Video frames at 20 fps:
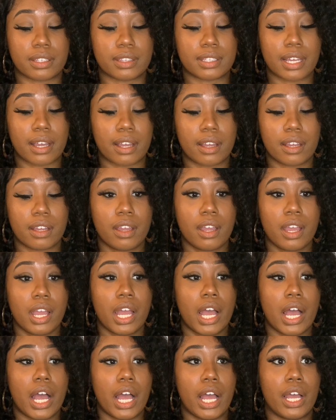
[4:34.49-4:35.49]
that.
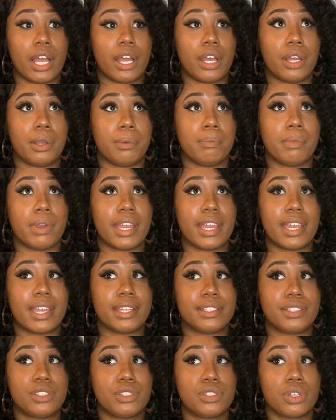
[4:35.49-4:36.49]

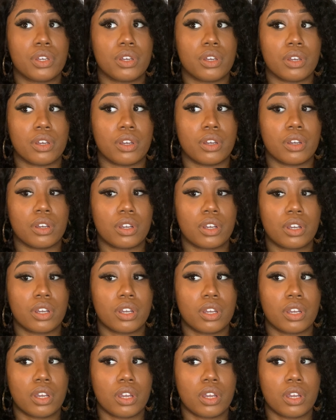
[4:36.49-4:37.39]
It took